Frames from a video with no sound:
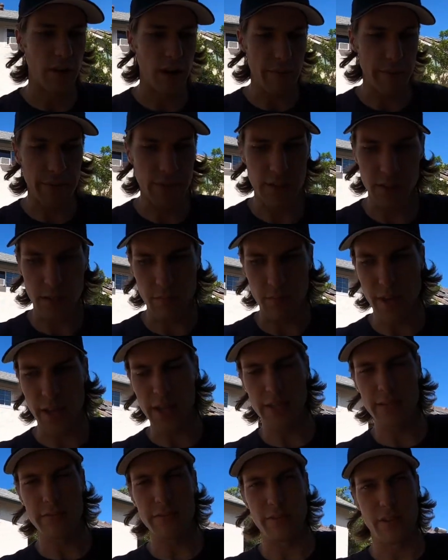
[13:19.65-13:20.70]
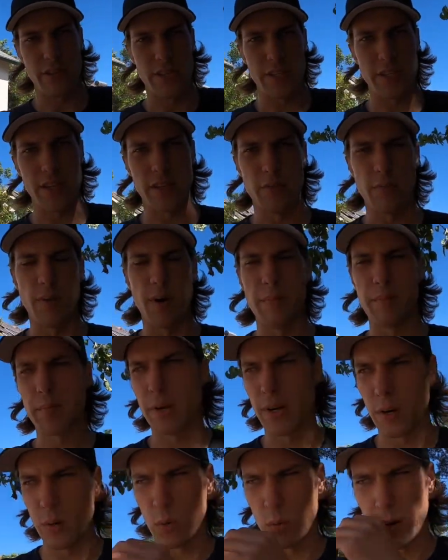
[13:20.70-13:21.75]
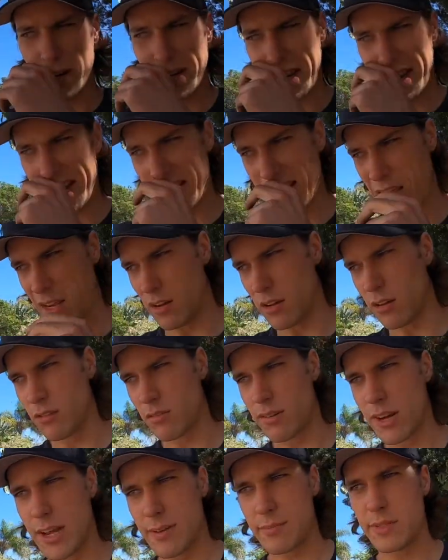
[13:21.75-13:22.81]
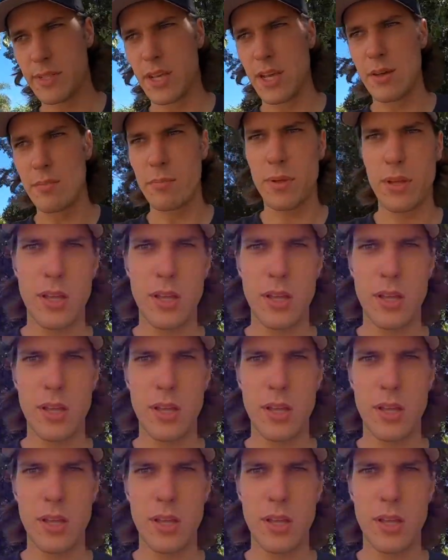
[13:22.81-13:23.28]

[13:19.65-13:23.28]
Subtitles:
grabbing some nuts for this other bumper, we're getting it all wrapped up.